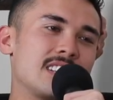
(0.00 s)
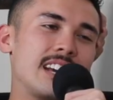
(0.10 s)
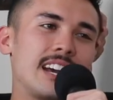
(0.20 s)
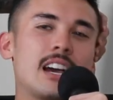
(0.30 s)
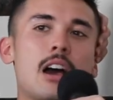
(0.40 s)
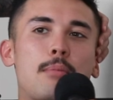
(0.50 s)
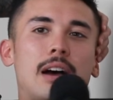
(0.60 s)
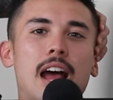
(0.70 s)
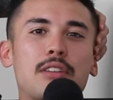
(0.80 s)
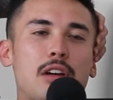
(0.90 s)
Yeah,
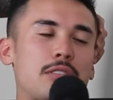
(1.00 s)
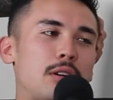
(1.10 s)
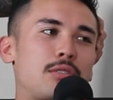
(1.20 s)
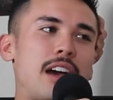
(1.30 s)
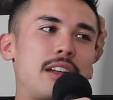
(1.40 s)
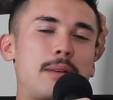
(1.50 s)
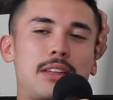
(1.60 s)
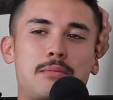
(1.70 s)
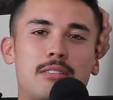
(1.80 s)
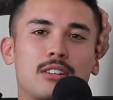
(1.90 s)
but as I was saying
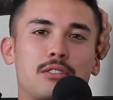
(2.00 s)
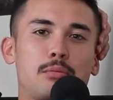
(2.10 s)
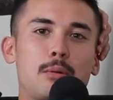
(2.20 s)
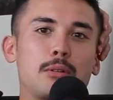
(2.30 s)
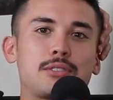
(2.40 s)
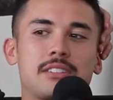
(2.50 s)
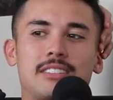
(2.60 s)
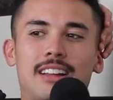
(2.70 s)
about the American sports,